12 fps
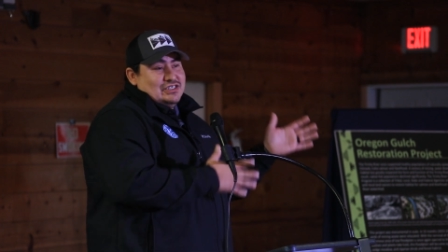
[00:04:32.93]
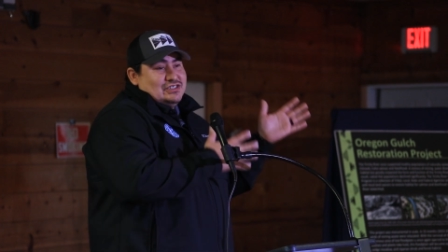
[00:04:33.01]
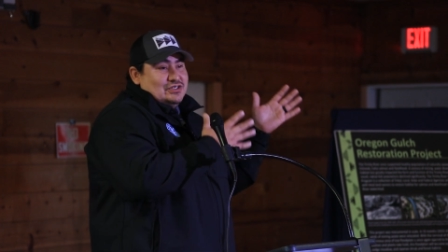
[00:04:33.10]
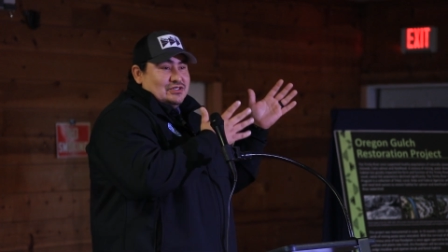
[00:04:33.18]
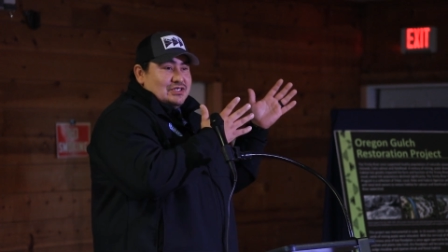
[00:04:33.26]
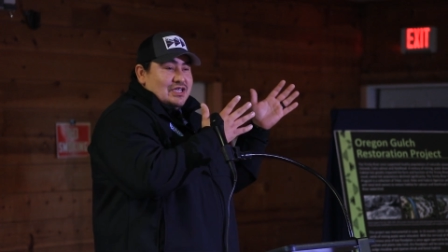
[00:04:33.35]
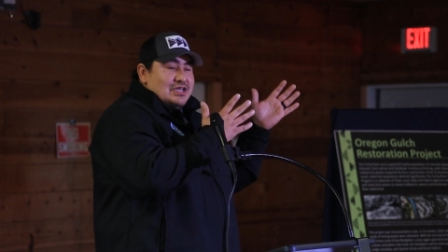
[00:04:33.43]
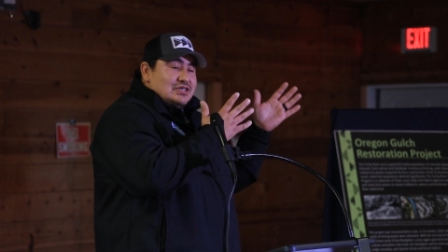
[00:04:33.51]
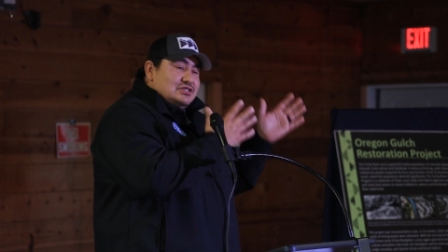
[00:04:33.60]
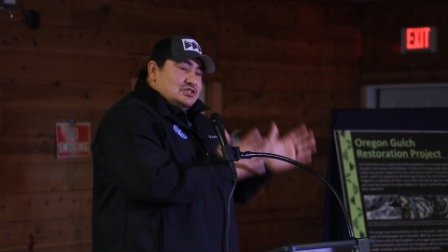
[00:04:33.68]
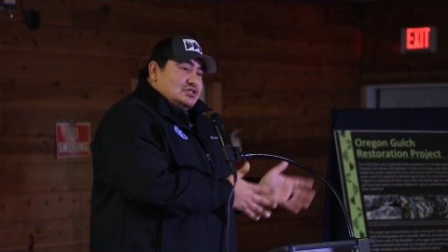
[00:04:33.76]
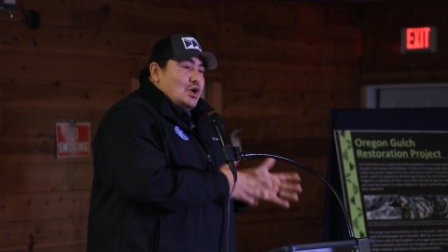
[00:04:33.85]
because there's
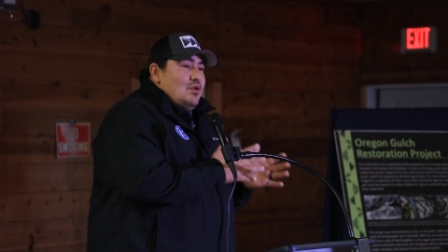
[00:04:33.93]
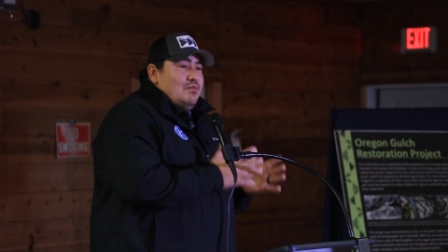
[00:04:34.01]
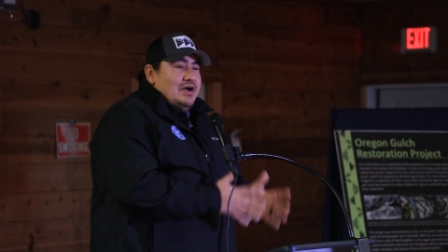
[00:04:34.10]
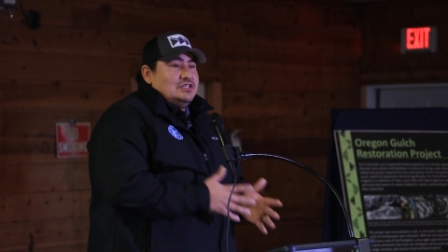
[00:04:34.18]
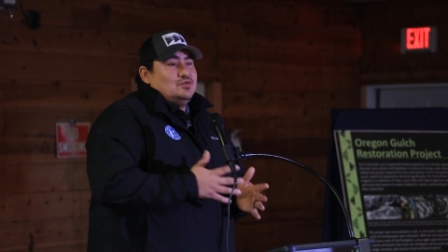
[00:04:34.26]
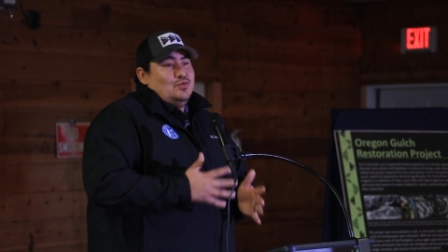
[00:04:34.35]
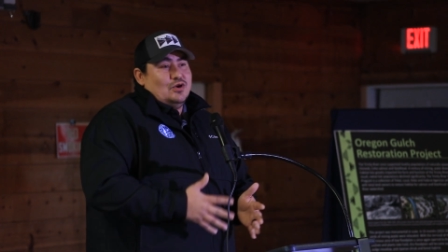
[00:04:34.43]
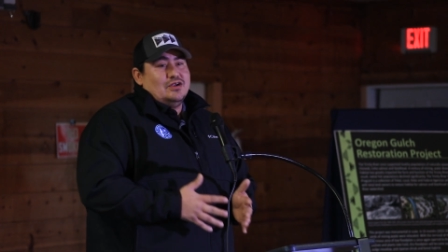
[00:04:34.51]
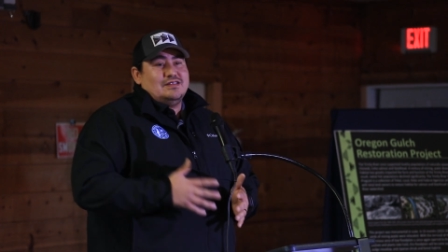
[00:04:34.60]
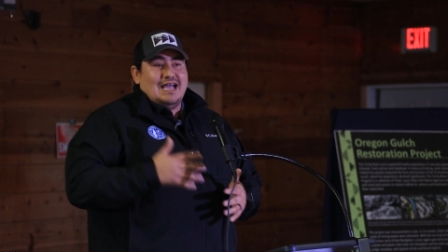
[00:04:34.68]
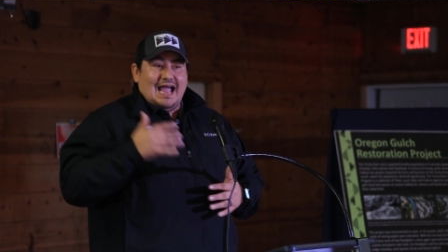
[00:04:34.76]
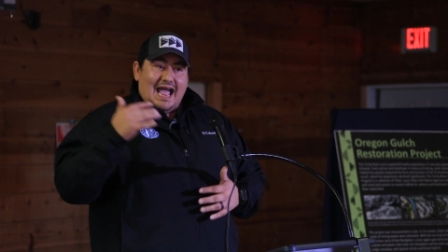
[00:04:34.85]
so much
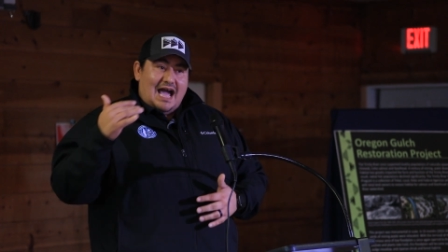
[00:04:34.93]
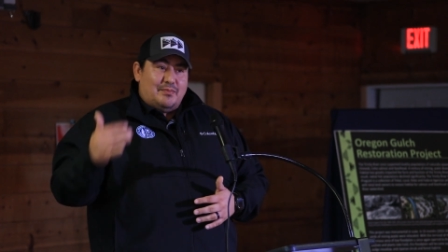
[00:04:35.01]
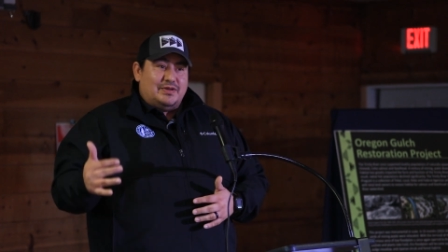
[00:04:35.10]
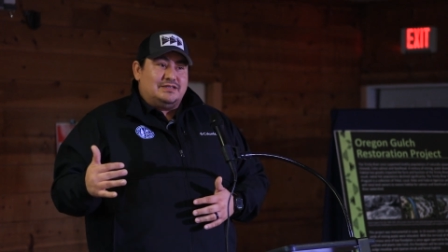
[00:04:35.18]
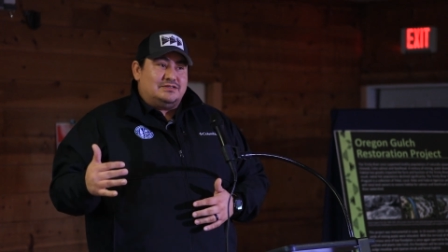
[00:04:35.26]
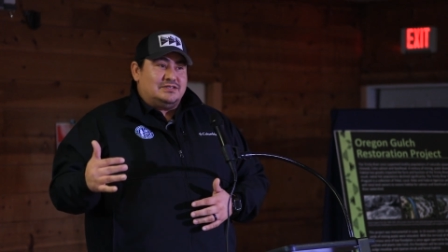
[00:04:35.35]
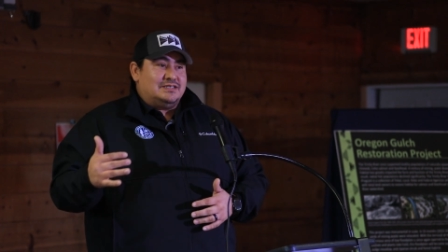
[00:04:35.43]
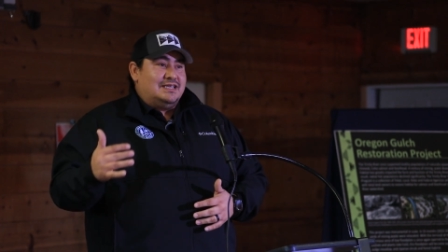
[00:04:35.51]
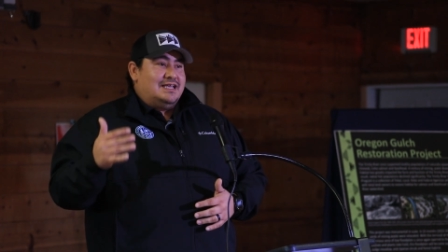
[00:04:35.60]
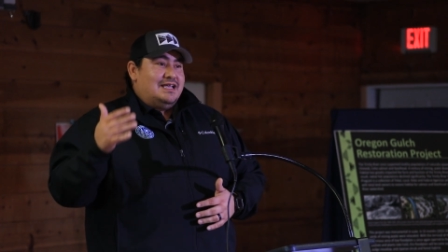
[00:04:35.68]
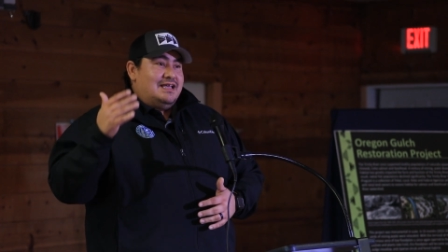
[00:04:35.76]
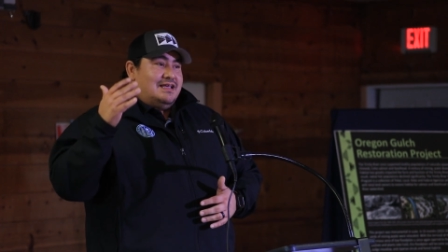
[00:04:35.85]
work that happens
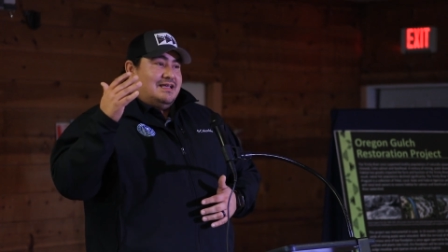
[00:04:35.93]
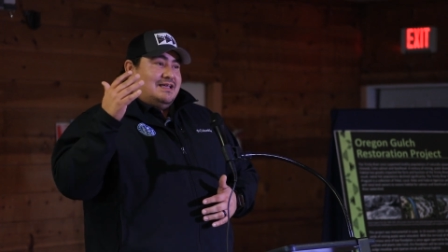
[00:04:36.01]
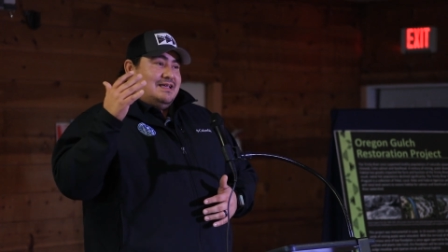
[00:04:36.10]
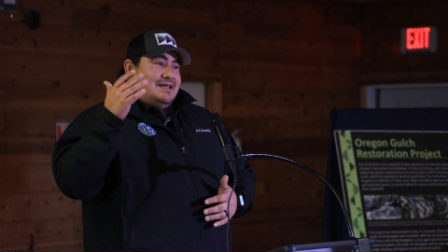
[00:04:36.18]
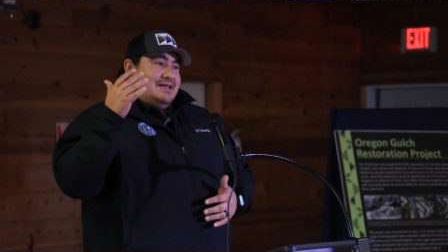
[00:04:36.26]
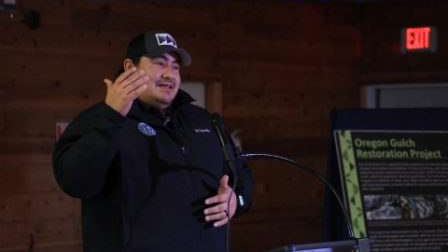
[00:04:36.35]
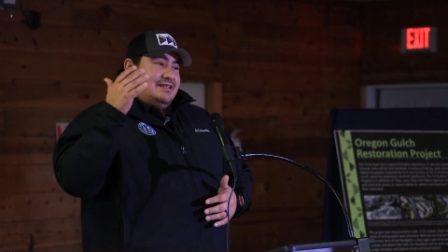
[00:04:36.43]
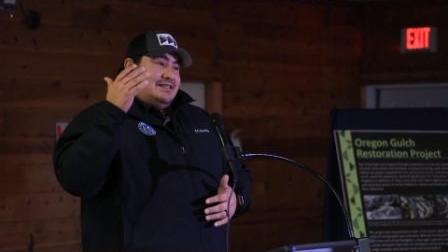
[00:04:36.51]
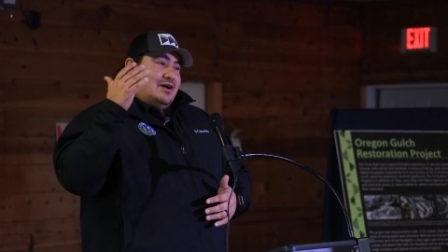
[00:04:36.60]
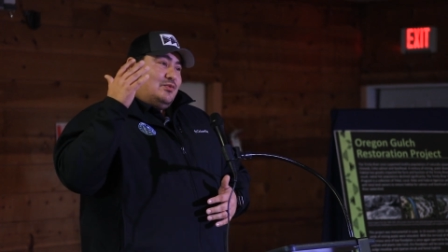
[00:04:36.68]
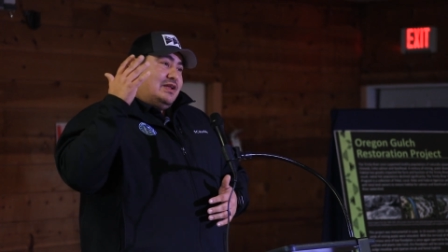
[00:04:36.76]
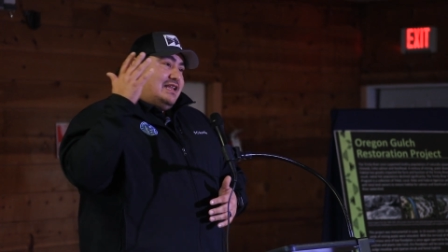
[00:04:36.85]

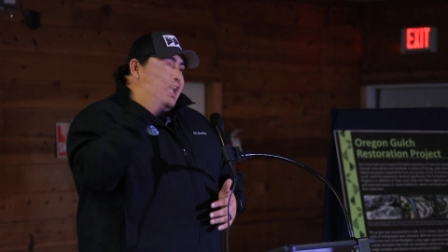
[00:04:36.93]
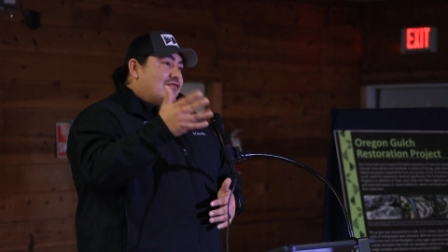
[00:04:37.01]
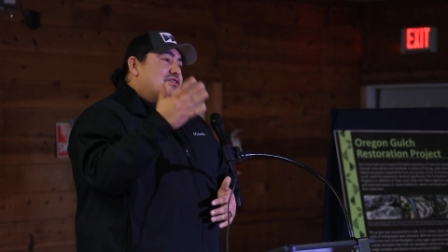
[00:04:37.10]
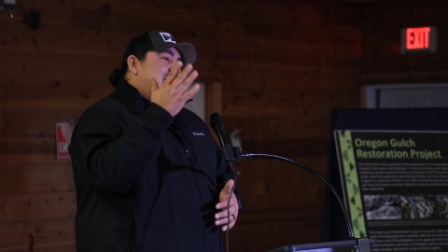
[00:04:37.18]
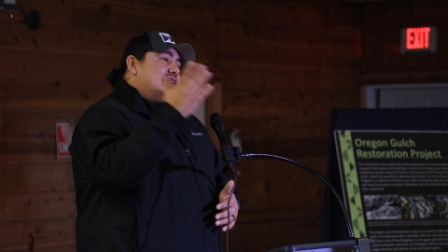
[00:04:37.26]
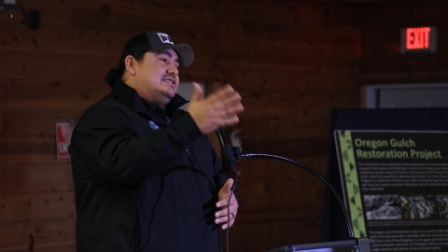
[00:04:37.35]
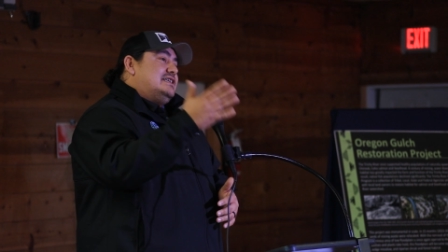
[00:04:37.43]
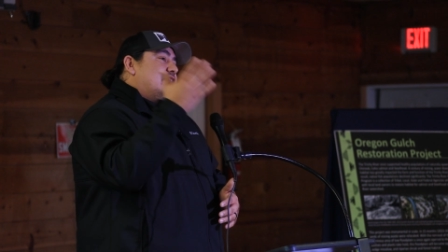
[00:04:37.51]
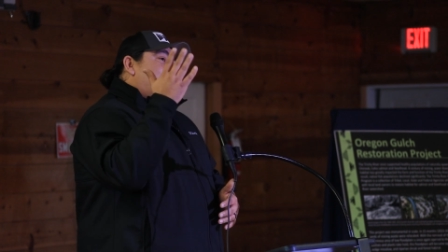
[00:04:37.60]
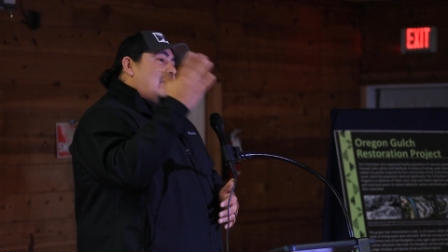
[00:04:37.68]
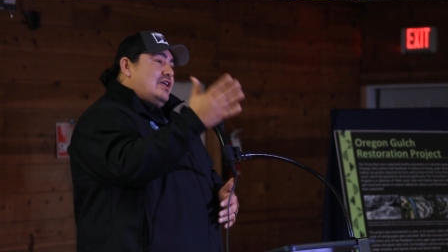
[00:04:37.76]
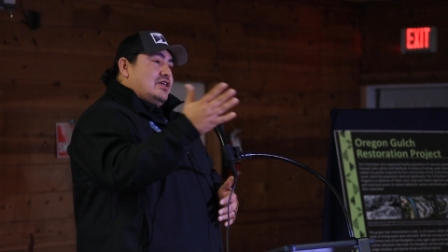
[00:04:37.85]
that we never get to say
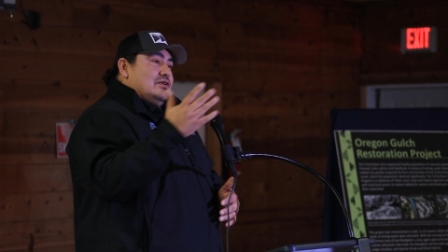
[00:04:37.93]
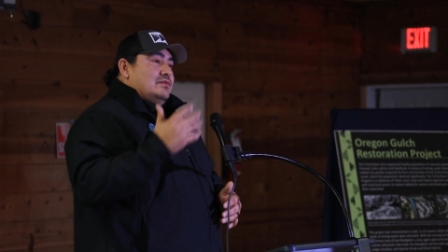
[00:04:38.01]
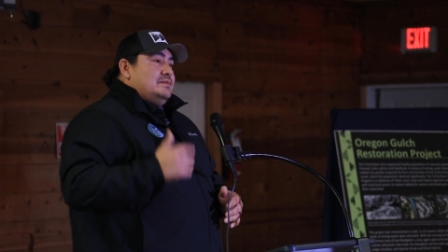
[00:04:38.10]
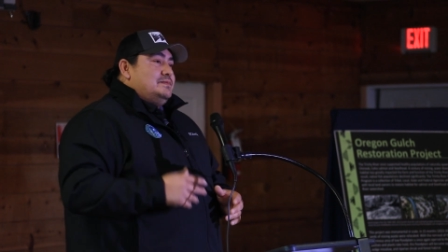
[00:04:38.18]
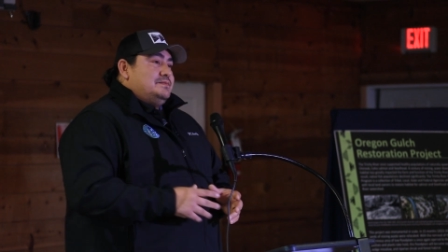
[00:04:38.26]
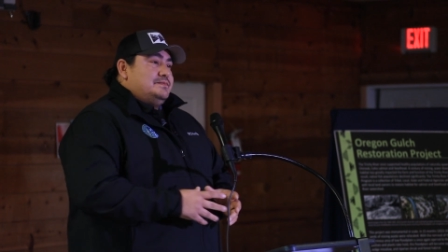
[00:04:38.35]
thank you.